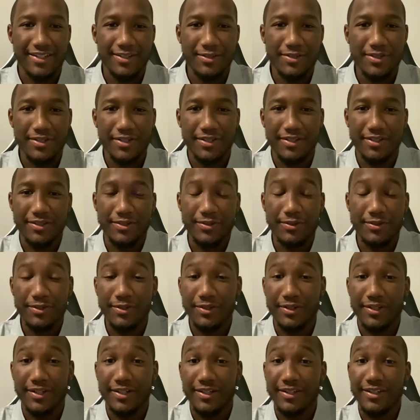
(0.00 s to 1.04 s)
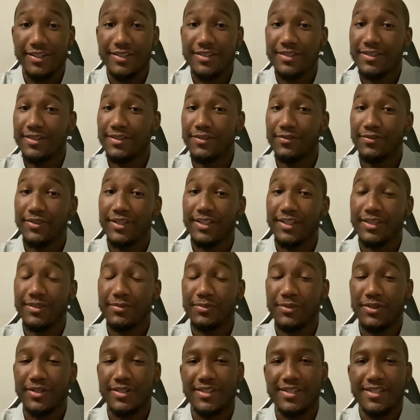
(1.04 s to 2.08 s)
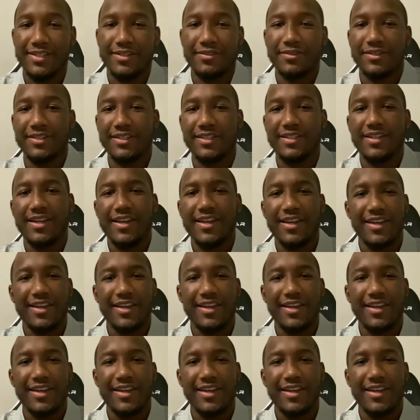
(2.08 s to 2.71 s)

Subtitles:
you saw the New York Knicks defeat the Boston Celtics.